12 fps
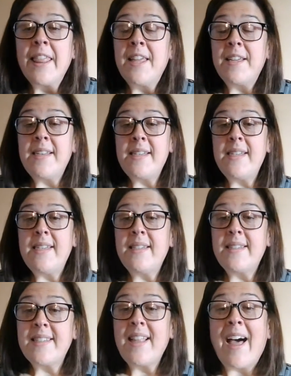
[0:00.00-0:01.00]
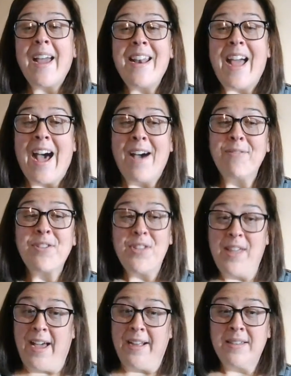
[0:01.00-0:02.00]
The slide after
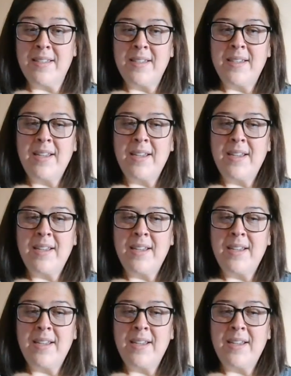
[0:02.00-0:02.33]
that,